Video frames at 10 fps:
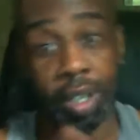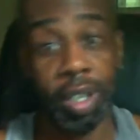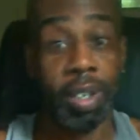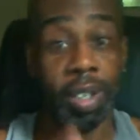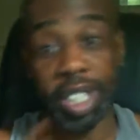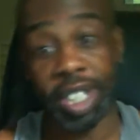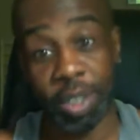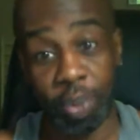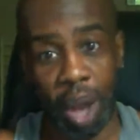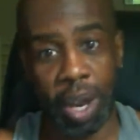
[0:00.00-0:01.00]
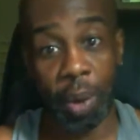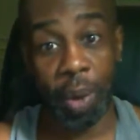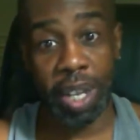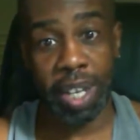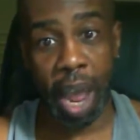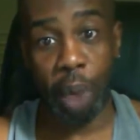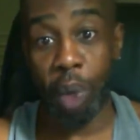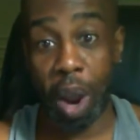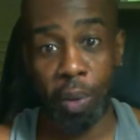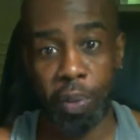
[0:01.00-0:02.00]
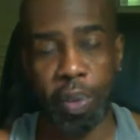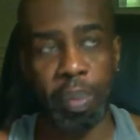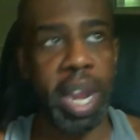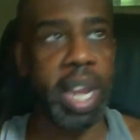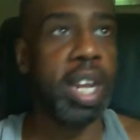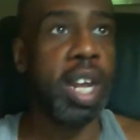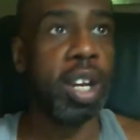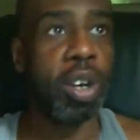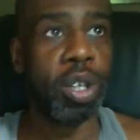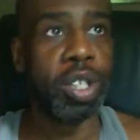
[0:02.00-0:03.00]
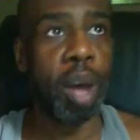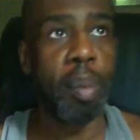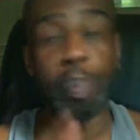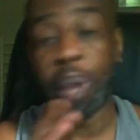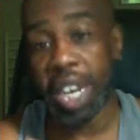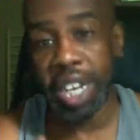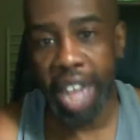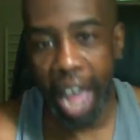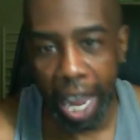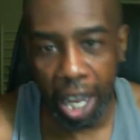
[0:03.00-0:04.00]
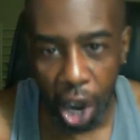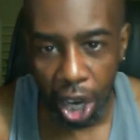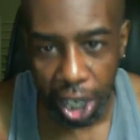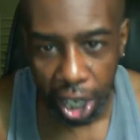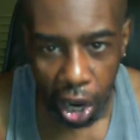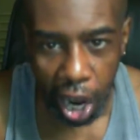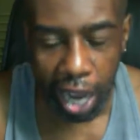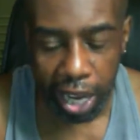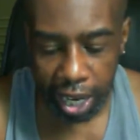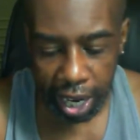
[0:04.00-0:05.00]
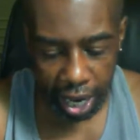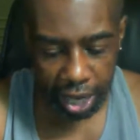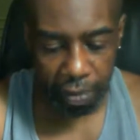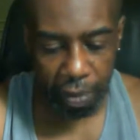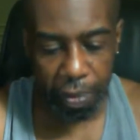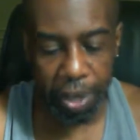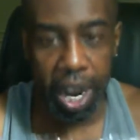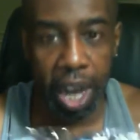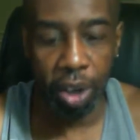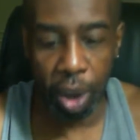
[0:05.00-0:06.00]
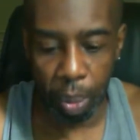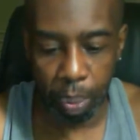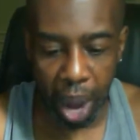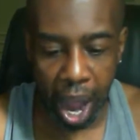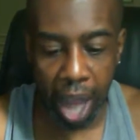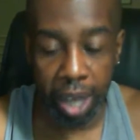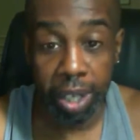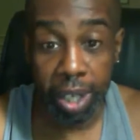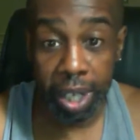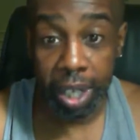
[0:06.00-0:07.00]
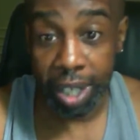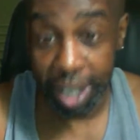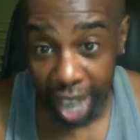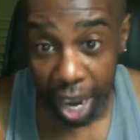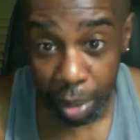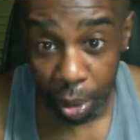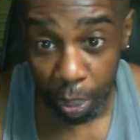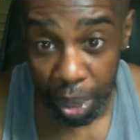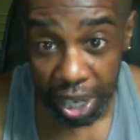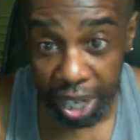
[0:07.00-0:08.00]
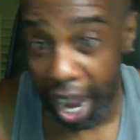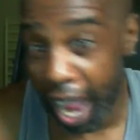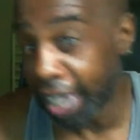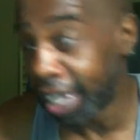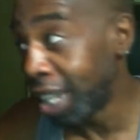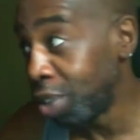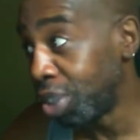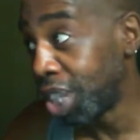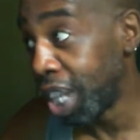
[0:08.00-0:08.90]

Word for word: this is one that went down well for me because I'm a beanie hat kind of guy and everything that lot. But the same little beanie hat that you see